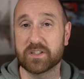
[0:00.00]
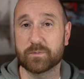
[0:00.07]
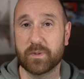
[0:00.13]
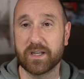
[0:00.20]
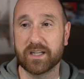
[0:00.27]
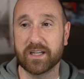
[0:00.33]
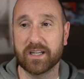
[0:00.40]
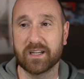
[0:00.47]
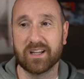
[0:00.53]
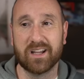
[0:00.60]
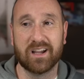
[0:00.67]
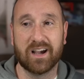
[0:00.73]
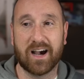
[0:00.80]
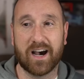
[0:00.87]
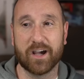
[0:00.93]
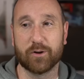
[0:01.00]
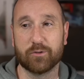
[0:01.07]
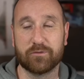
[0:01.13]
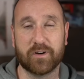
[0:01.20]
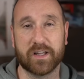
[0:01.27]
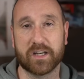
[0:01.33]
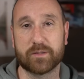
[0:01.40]
speaking, I don't
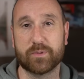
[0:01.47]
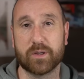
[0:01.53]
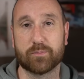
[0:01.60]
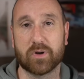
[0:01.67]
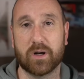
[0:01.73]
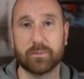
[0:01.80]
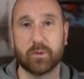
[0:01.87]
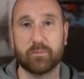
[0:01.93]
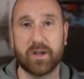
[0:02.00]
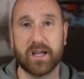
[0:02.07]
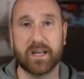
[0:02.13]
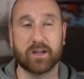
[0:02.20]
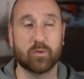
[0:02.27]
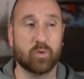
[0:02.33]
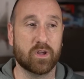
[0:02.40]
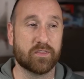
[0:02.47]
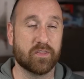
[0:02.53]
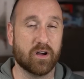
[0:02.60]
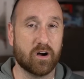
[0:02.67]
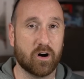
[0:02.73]
find it to be problematic with